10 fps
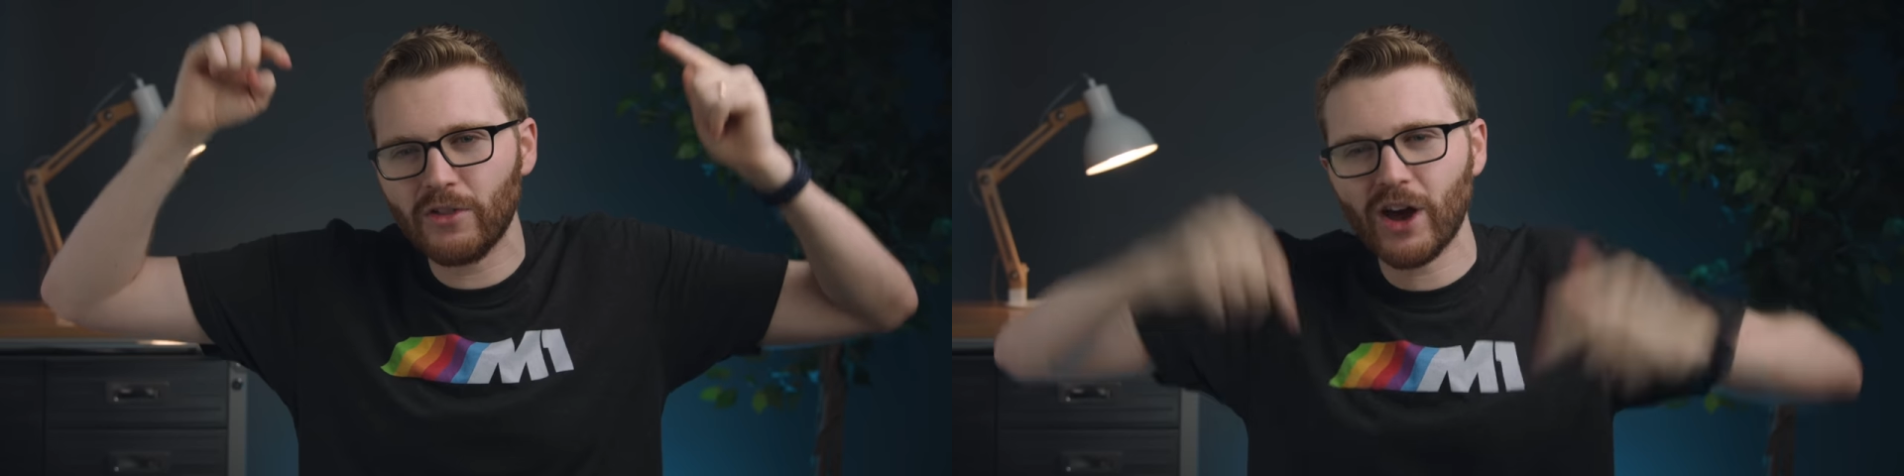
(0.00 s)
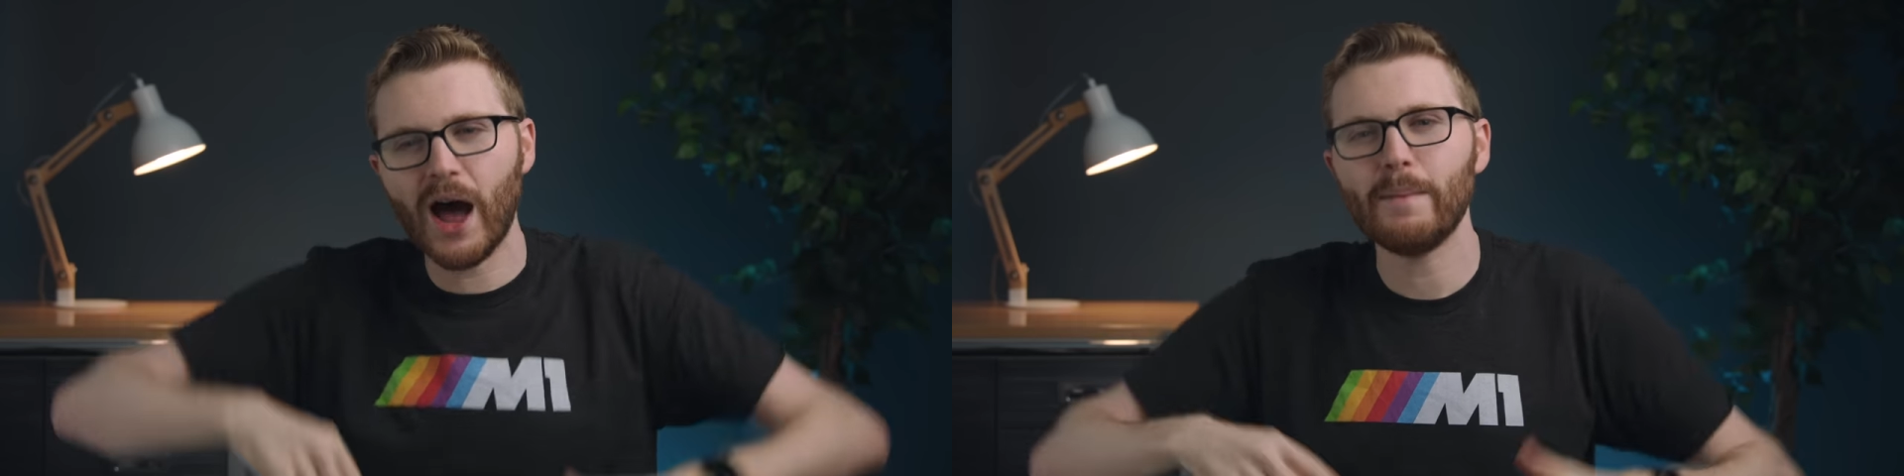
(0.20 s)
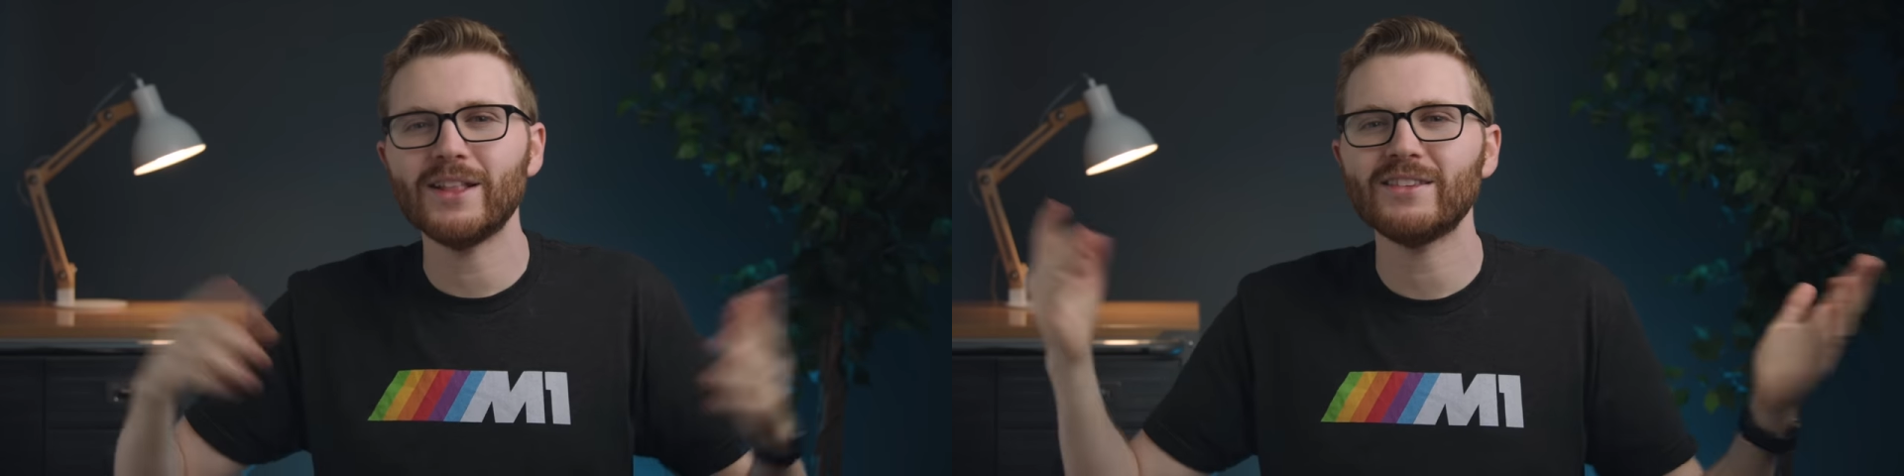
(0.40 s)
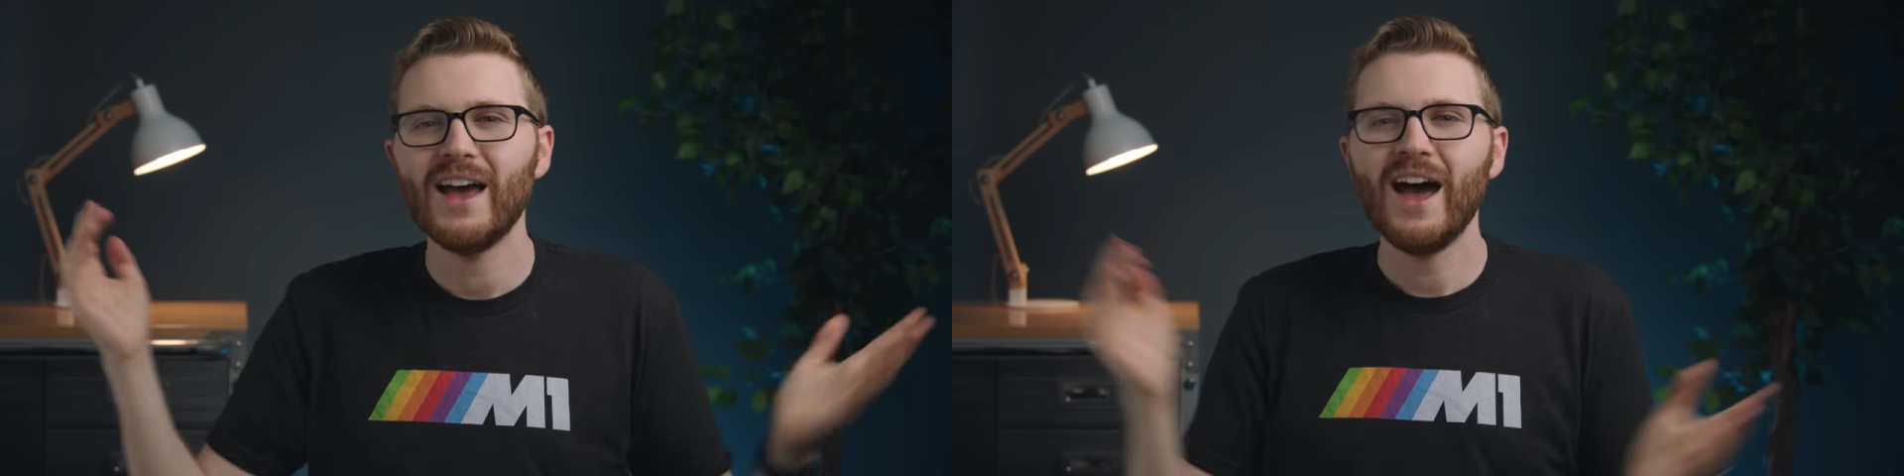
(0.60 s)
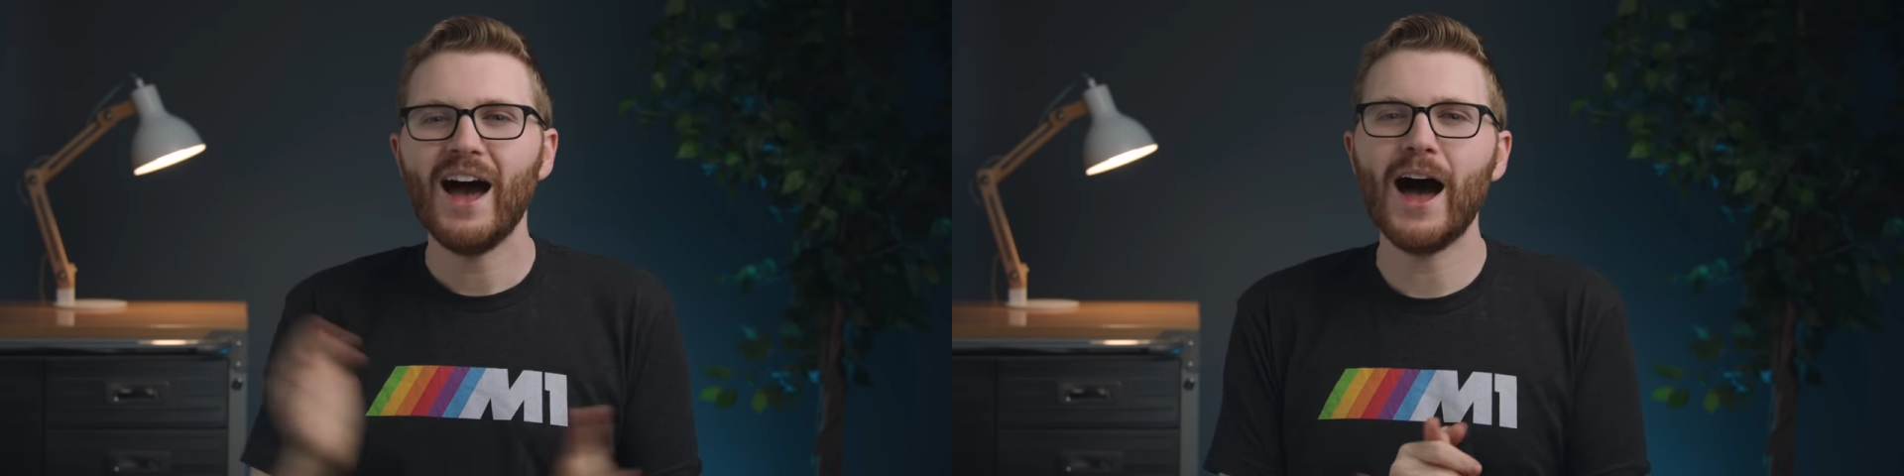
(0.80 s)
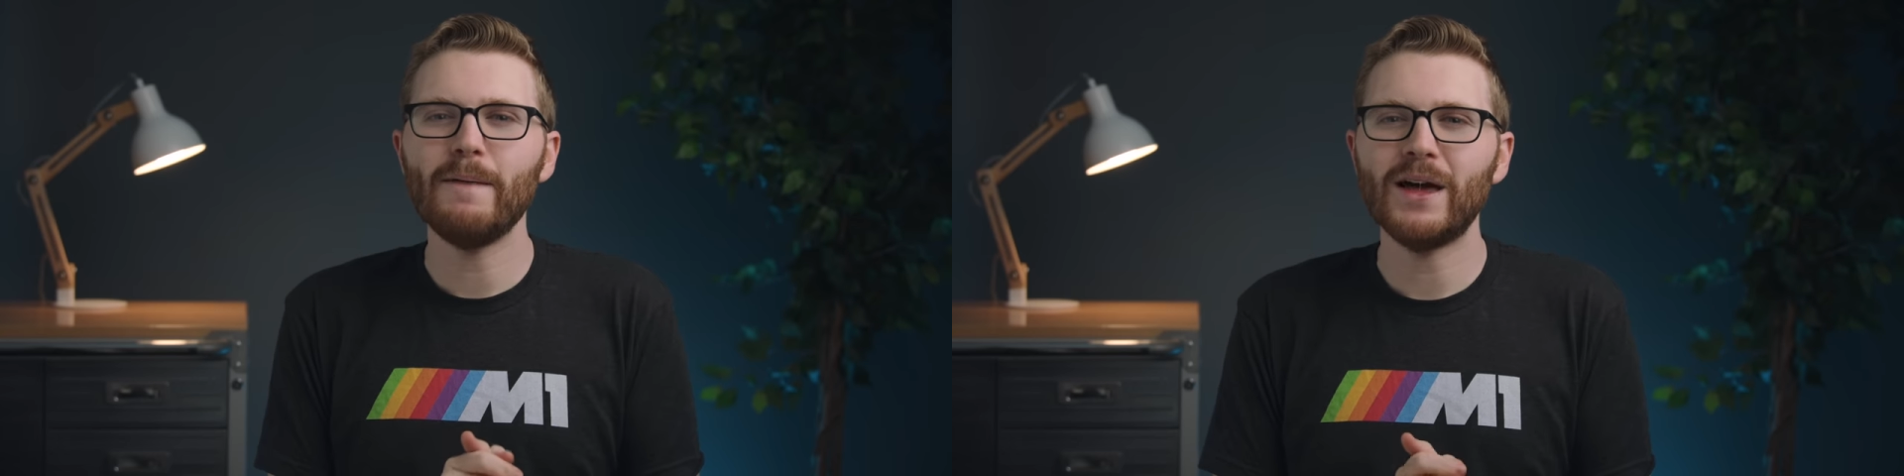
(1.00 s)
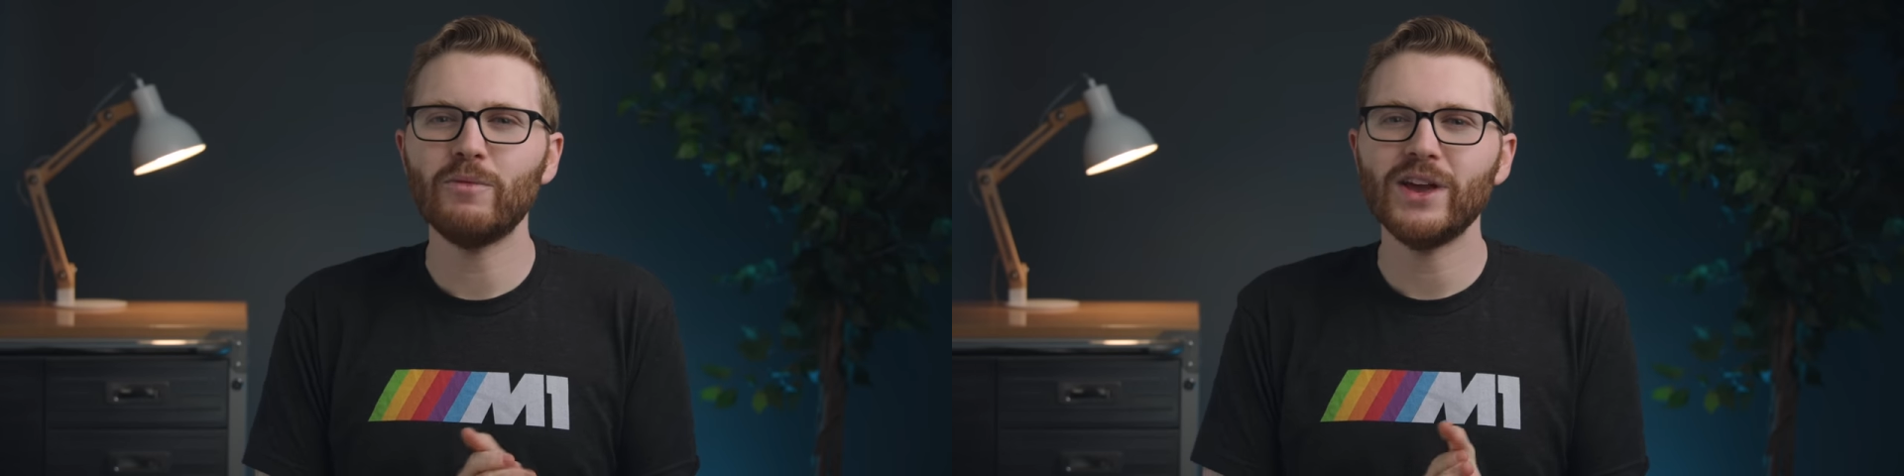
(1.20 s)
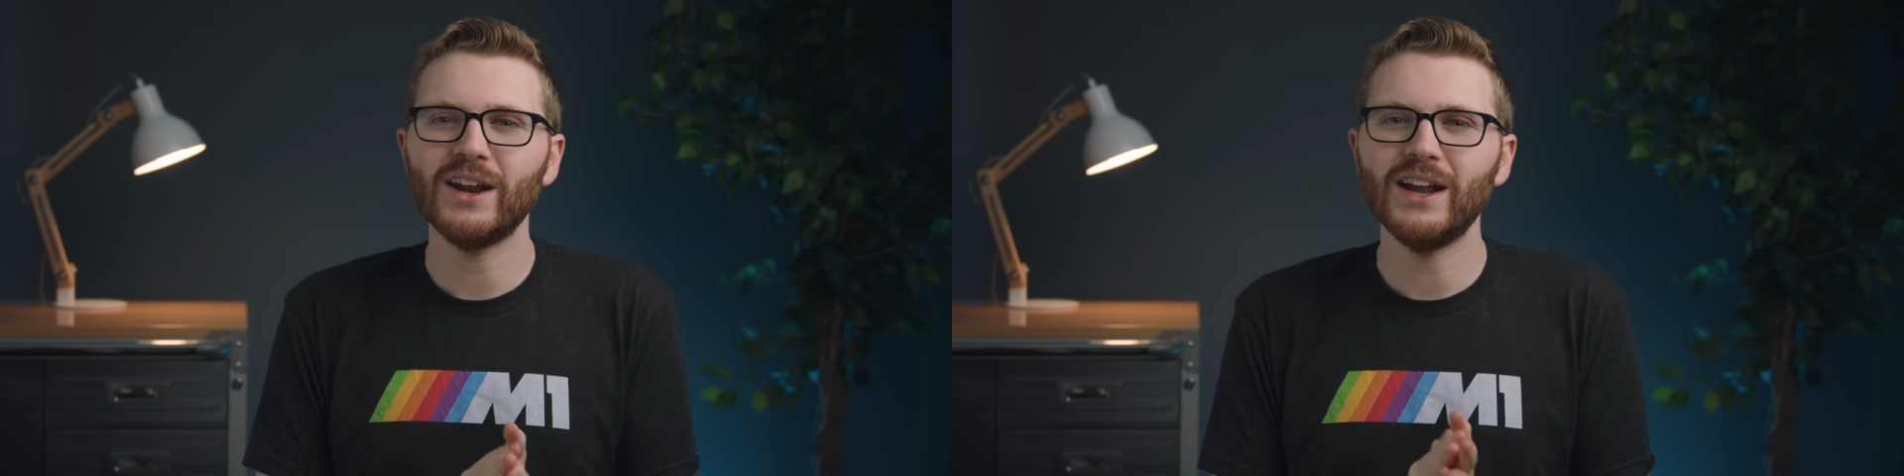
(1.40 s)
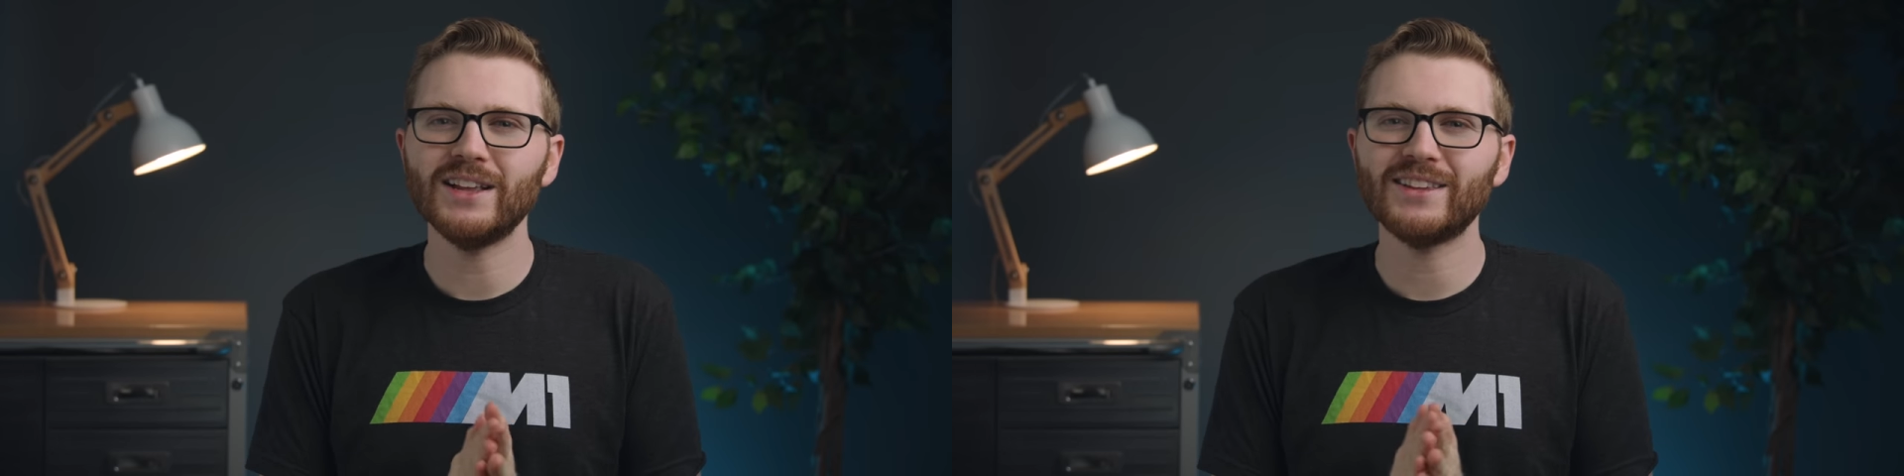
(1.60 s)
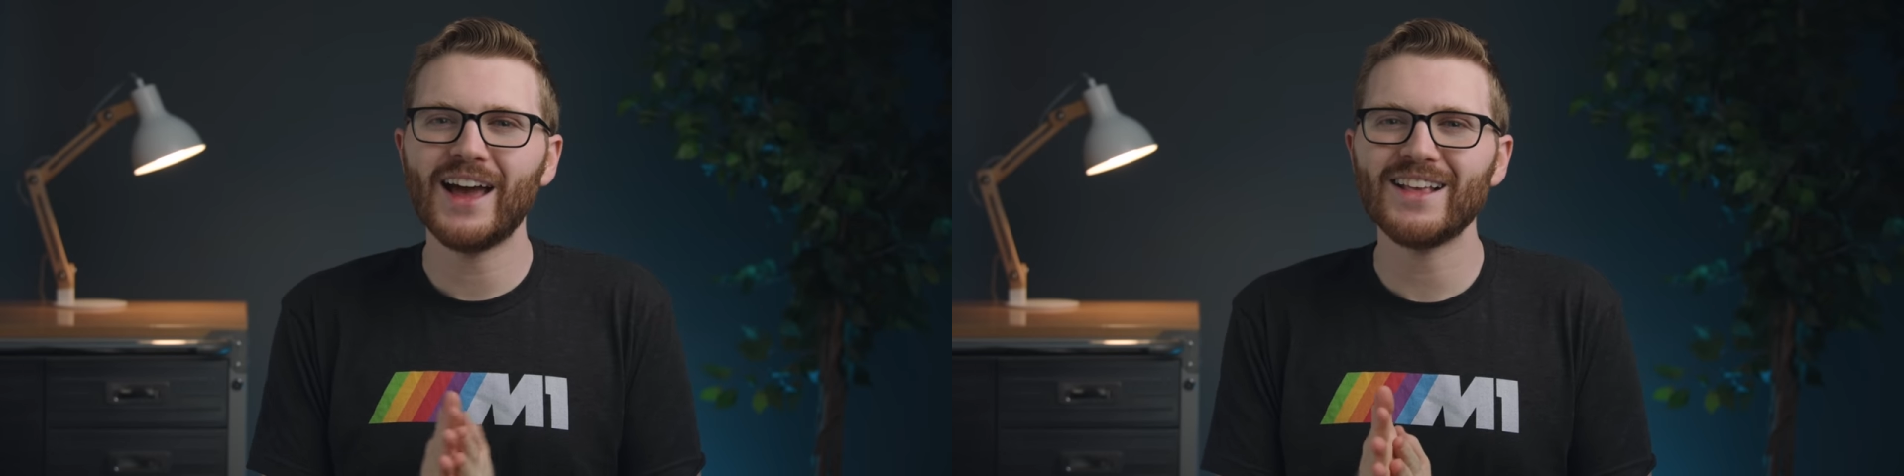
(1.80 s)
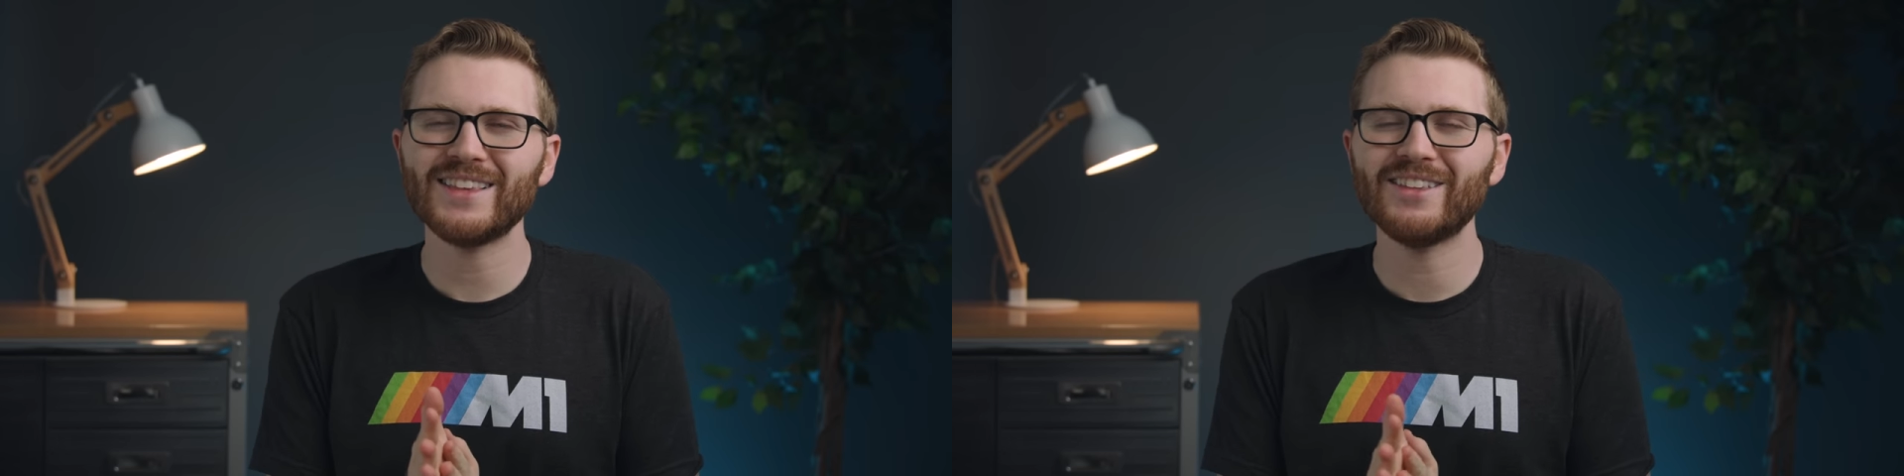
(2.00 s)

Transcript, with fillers: the comments um, and we can uh, discuss.